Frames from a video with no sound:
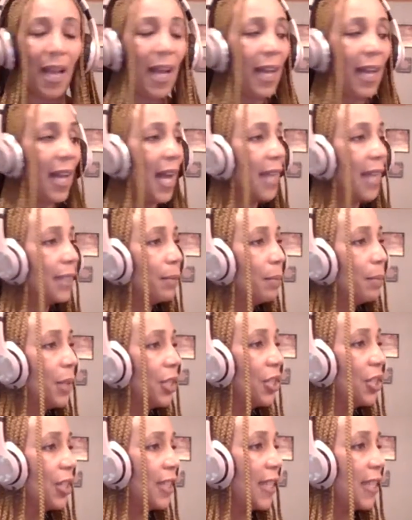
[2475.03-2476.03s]
As
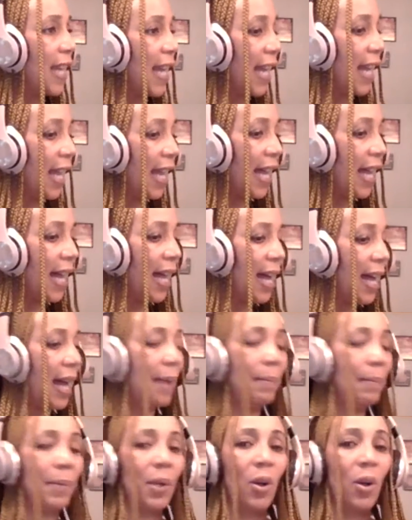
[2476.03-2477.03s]
much as I
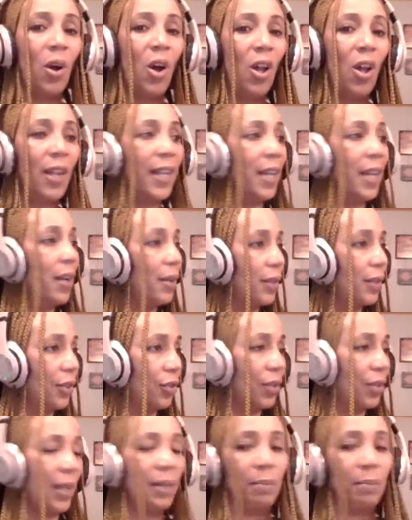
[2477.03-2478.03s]
am calling out the
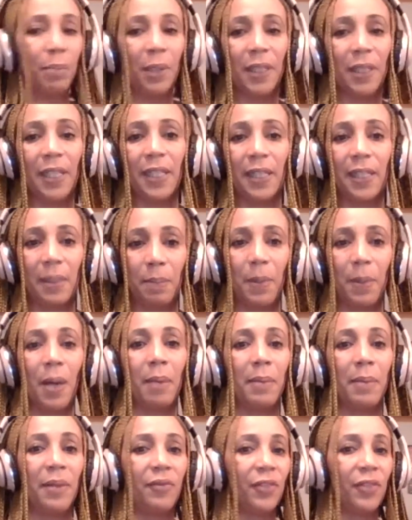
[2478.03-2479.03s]
Trenton Police
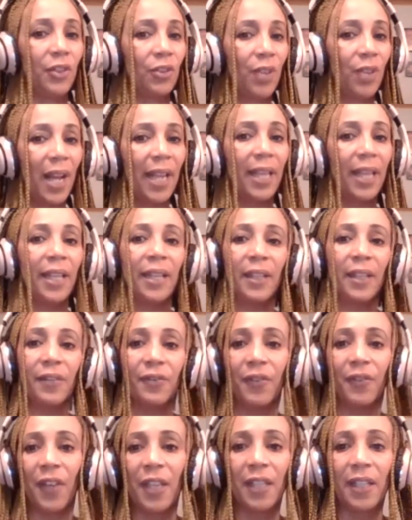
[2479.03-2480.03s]
Department for dragging their
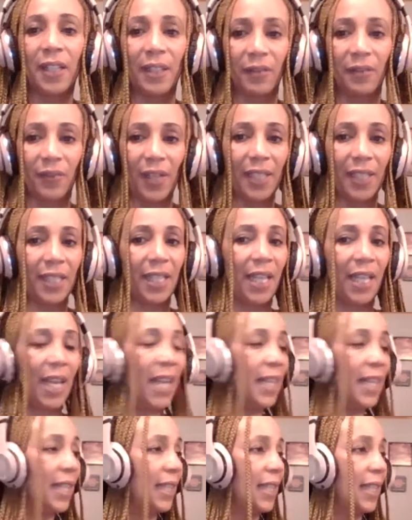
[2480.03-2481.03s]
feet in
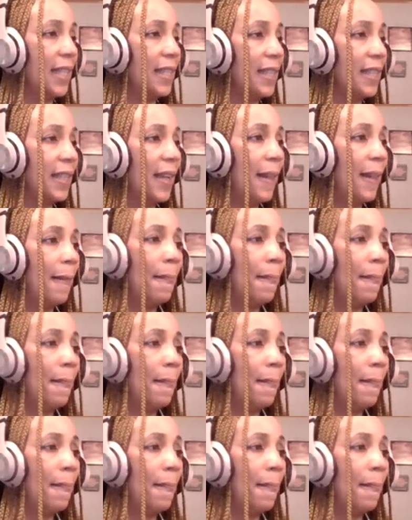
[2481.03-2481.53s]
investigating this,